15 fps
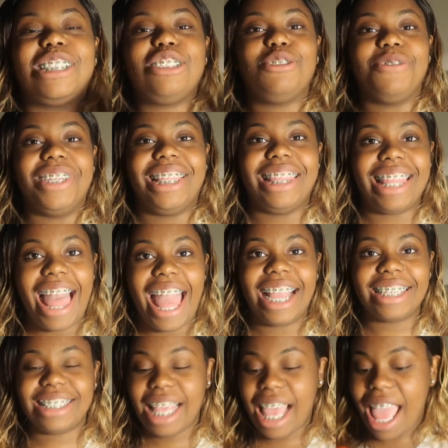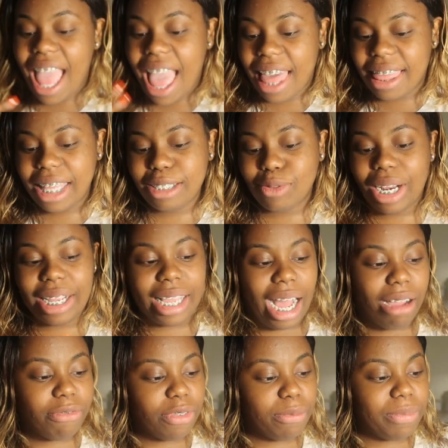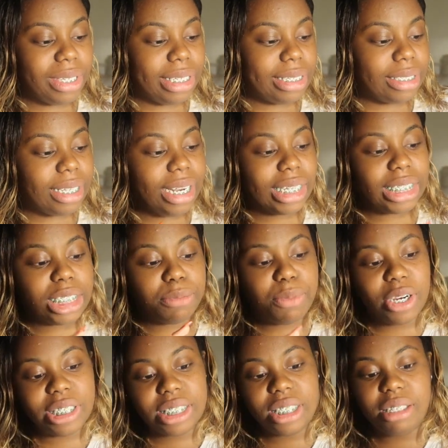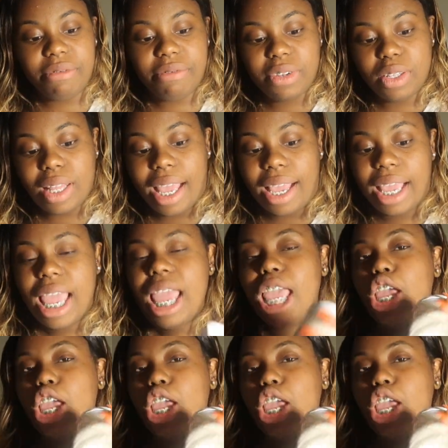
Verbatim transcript: want to relax and that's what i got from this and i just personally feel like